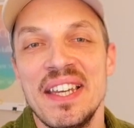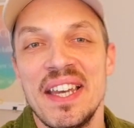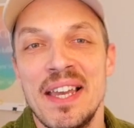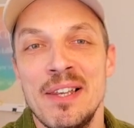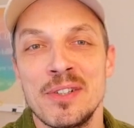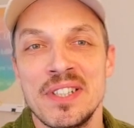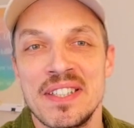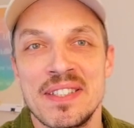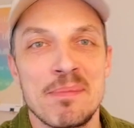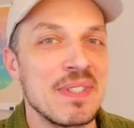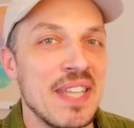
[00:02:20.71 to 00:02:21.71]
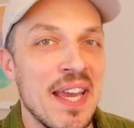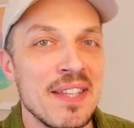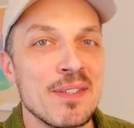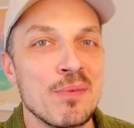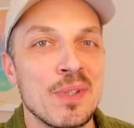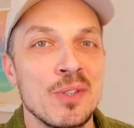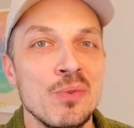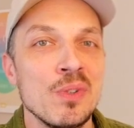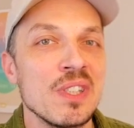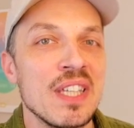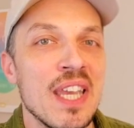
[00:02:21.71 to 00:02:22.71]
I looked at some stats when
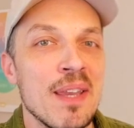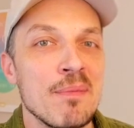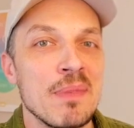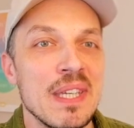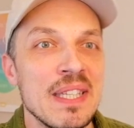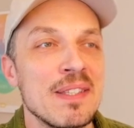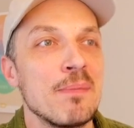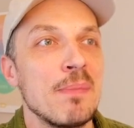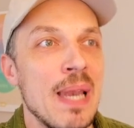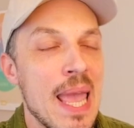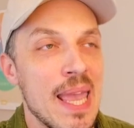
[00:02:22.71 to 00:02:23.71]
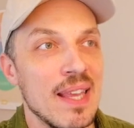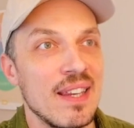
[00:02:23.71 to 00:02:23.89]
Google came into play,